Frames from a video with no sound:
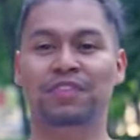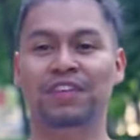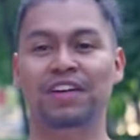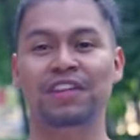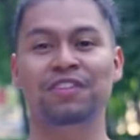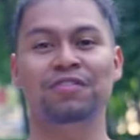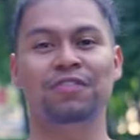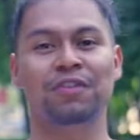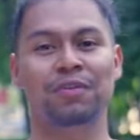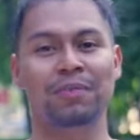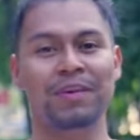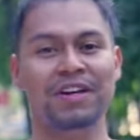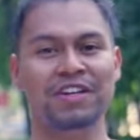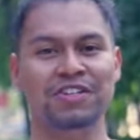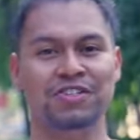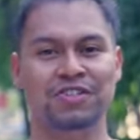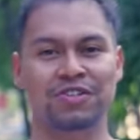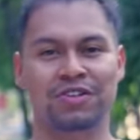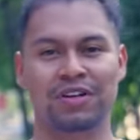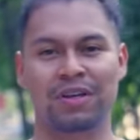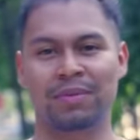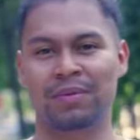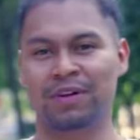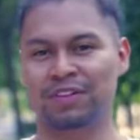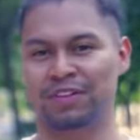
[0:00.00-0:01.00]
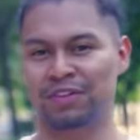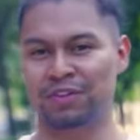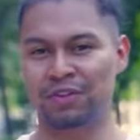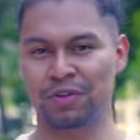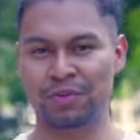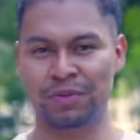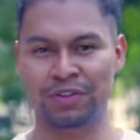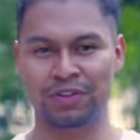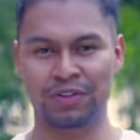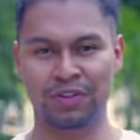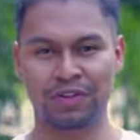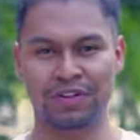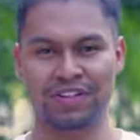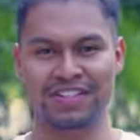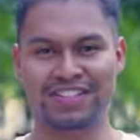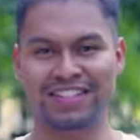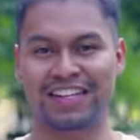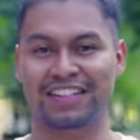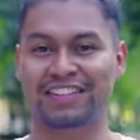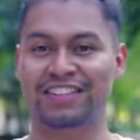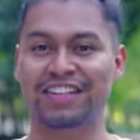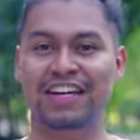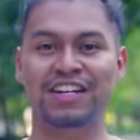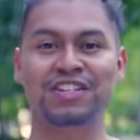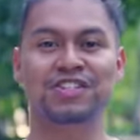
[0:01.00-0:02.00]
information about the dormitories at
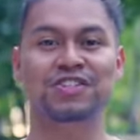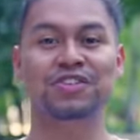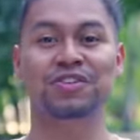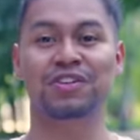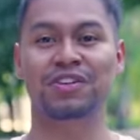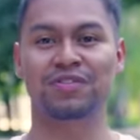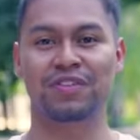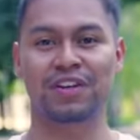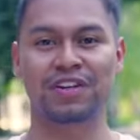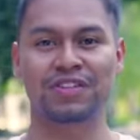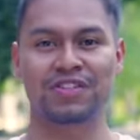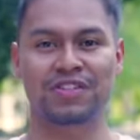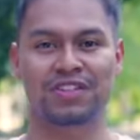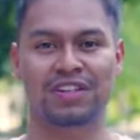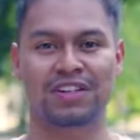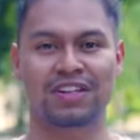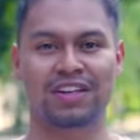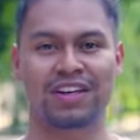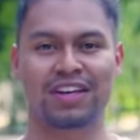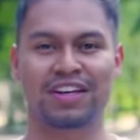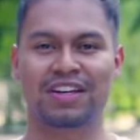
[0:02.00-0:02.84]
Tianjin University.